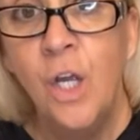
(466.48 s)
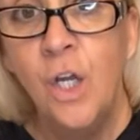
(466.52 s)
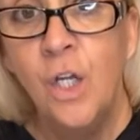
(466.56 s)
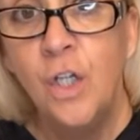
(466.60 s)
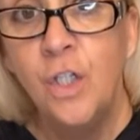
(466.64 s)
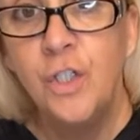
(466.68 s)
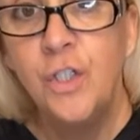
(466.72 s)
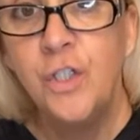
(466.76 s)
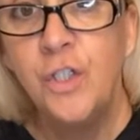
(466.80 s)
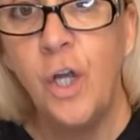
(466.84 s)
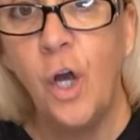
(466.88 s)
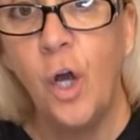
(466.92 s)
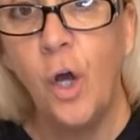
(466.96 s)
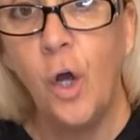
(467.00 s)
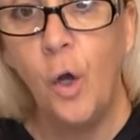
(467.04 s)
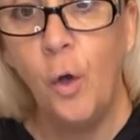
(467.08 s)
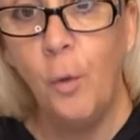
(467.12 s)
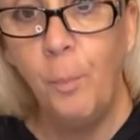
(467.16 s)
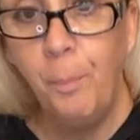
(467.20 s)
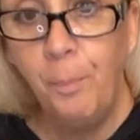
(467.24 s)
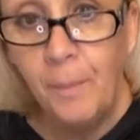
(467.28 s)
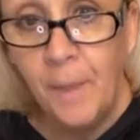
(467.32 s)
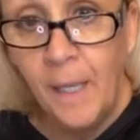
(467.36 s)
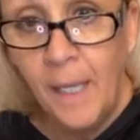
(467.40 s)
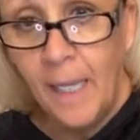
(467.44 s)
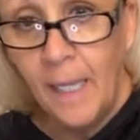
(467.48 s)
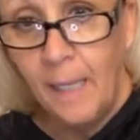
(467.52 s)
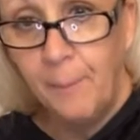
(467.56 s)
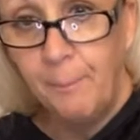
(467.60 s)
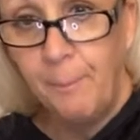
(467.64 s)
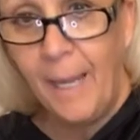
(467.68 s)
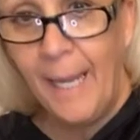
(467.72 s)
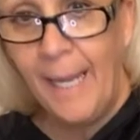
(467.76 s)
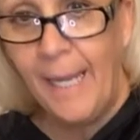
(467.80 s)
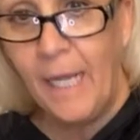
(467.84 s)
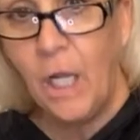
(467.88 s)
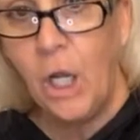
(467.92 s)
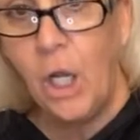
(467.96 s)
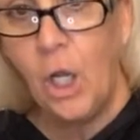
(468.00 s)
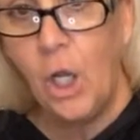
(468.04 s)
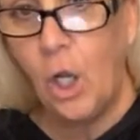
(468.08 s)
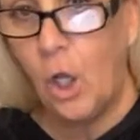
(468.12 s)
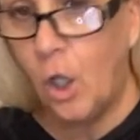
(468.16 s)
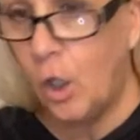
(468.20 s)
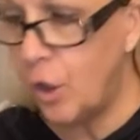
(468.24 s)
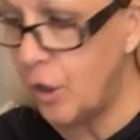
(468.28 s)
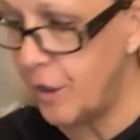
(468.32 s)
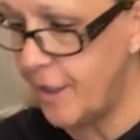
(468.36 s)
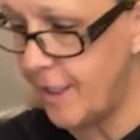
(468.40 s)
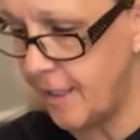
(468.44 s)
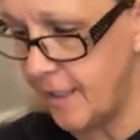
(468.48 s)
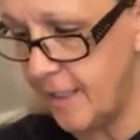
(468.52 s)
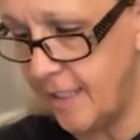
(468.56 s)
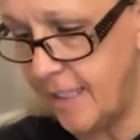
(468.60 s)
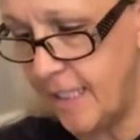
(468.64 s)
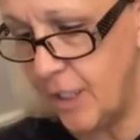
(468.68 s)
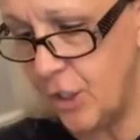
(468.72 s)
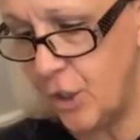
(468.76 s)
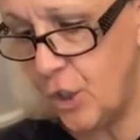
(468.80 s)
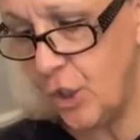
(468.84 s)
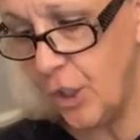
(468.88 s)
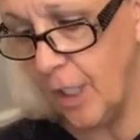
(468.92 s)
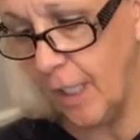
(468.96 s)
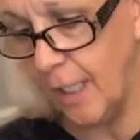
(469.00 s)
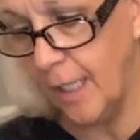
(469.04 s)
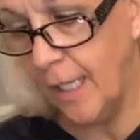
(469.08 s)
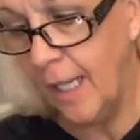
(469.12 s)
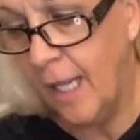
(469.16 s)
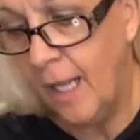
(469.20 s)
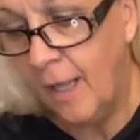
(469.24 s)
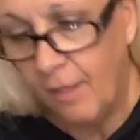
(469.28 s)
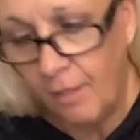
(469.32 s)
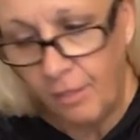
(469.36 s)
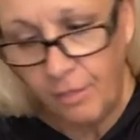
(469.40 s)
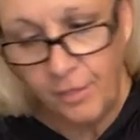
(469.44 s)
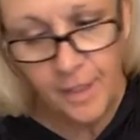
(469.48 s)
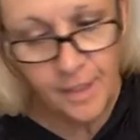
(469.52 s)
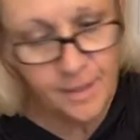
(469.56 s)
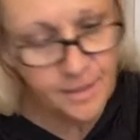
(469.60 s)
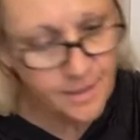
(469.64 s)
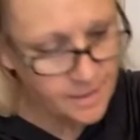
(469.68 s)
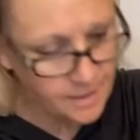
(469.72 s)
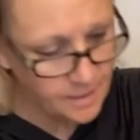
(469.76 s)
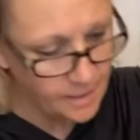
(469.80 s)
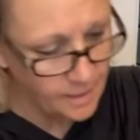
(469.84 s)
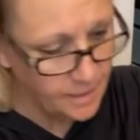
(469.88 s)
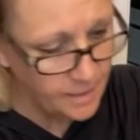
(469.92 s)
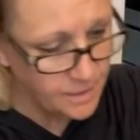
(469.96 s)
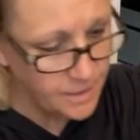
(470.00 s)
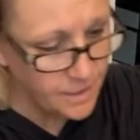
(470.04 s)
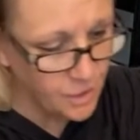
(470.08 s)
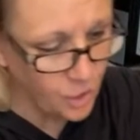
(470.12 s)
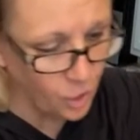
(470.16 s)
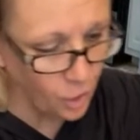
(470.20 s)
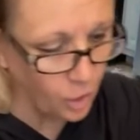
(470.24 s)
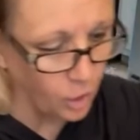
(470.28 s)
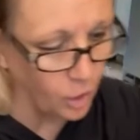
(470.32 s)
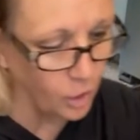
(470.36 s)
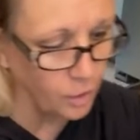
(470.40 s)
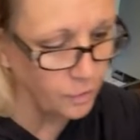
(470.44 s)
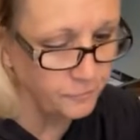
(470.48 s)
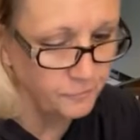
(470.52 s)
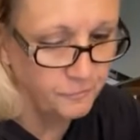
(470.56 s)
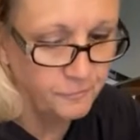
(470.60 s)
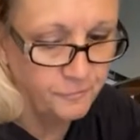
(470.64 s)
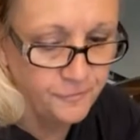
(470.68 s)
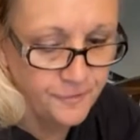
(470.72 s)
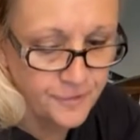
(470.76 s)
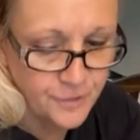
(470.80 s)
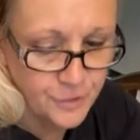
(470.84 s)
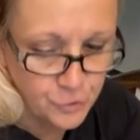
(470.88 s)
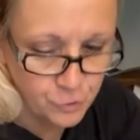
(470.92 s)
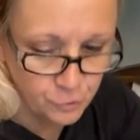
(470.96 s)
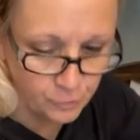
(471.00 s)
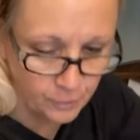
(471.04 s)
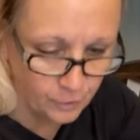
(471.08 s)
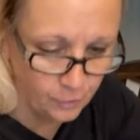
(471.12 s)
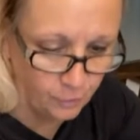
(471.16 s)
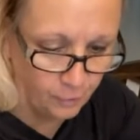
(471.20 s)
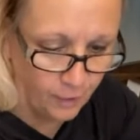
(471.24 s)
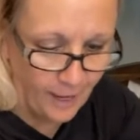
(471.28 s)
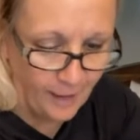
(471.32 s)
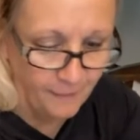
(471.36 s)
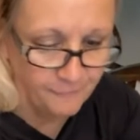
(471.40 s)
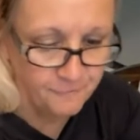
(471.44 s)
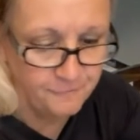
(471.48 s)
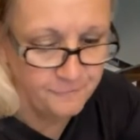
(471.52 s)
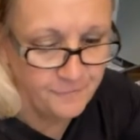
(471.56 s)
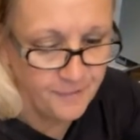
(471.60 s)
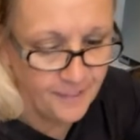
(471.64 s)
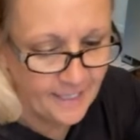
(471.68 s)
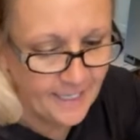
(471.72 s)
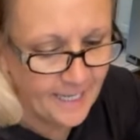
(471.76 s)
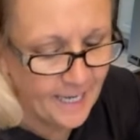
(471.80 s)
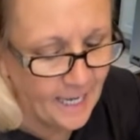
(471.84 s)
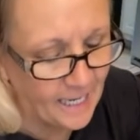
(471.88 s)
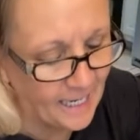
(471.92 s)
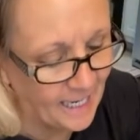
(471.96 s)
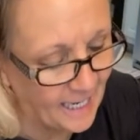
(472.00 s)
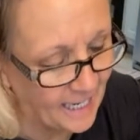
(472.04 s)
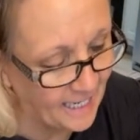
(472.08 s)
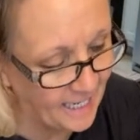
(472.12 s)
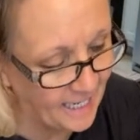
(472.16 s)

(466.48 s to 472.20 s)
so pay close attention. This is called Vitrograph, V-I-T-R-I-G-R-A-P-H.